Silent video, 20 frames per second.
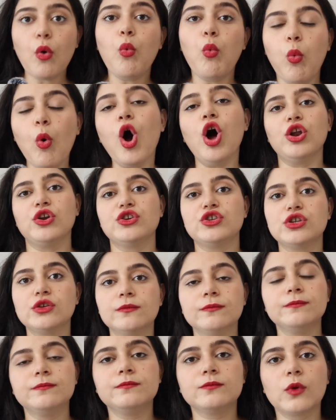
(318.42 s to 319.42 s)

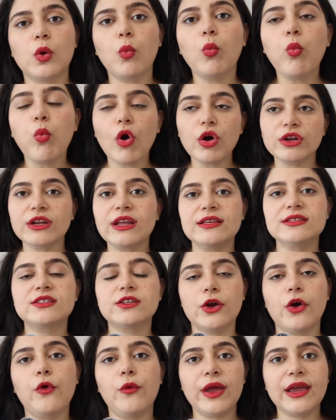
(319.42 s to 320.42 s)
what? What is
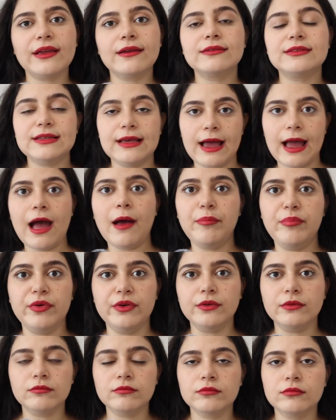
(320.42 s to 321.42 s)
going to
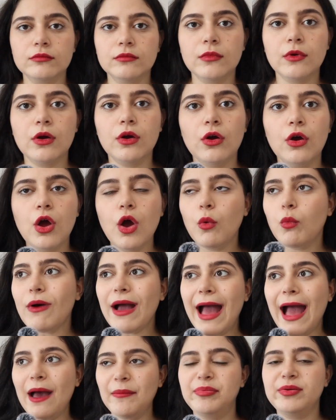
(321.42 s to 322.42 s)
happen?
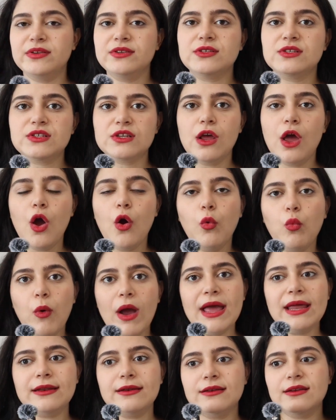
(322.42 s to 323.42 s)
What happens
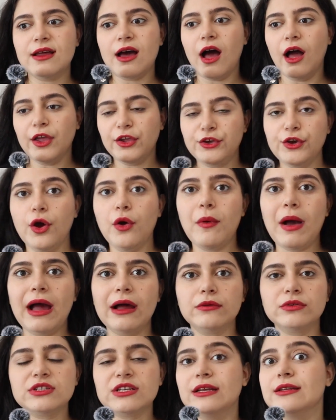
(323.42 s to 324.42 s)
when I go
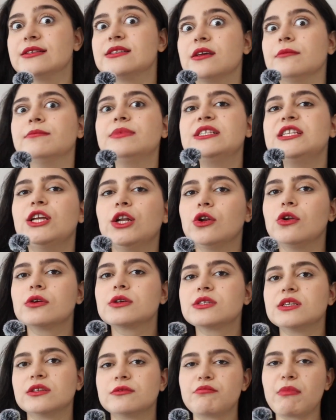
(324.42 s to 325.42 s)
out and somebody
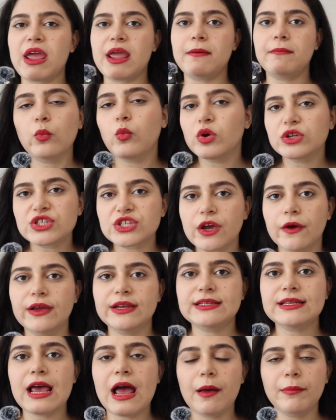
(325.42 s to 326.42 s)
looks at me? What's
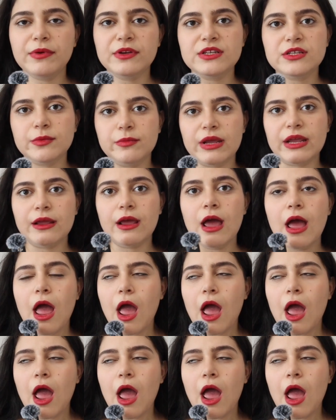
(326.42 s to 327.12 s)
going to happen to me?